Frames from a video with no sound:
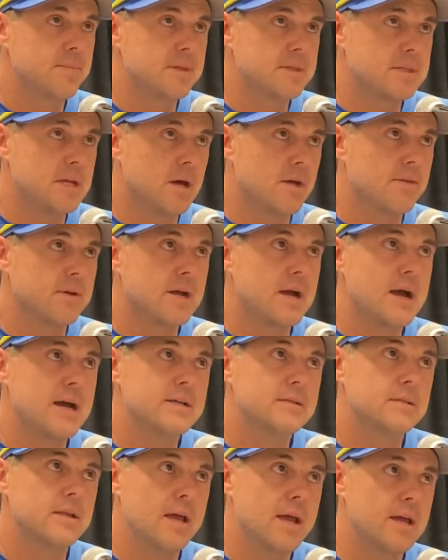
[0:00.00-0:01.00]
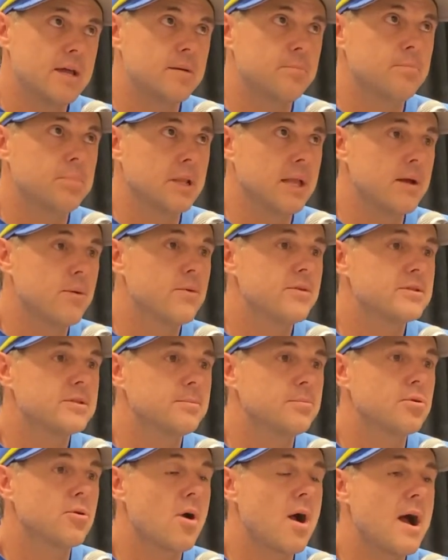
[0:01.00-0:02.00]
tell the guys to, hey, play with some
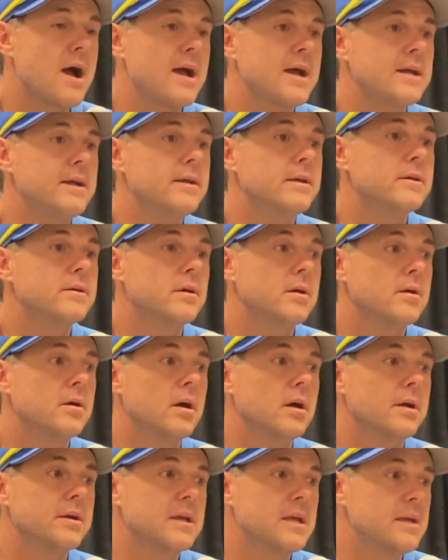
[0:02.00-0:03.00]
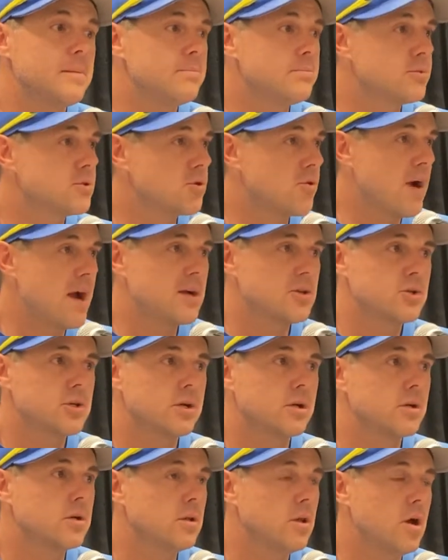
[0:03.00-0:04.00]
pride, keep scratching
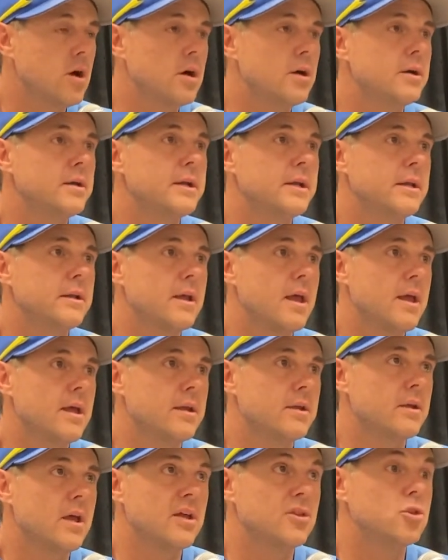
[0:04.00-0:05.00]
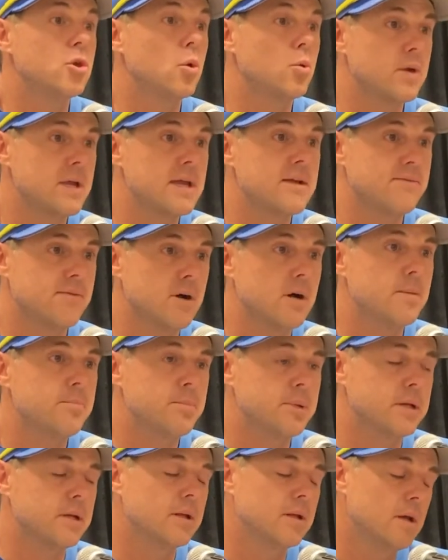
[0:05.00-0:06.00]
and clawing, and don't give up.
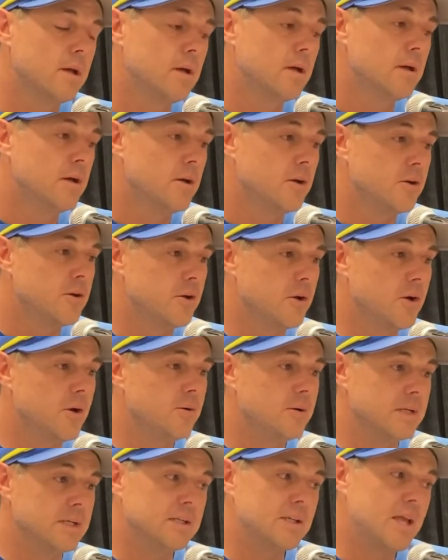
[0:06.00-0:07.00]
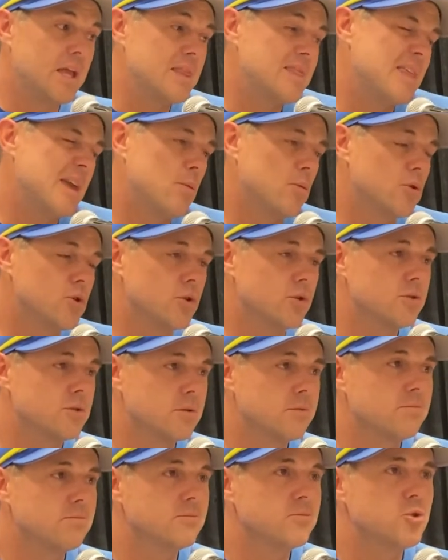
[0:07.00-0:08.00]
And, you know, they were just
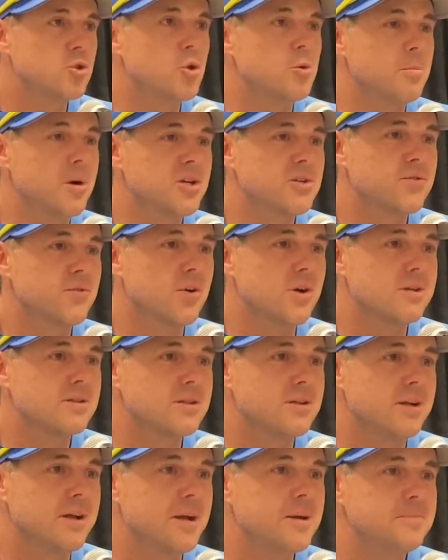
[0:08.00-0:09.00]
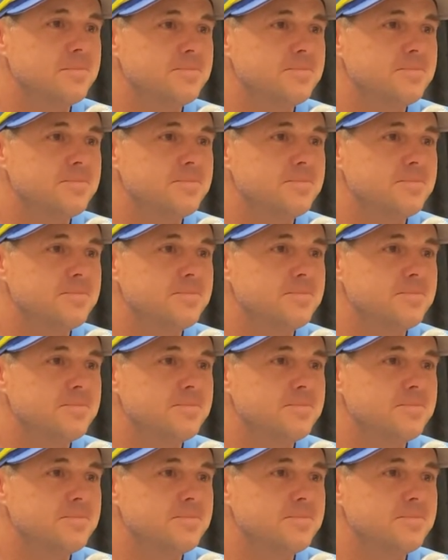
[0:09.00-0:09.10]
too much for us today.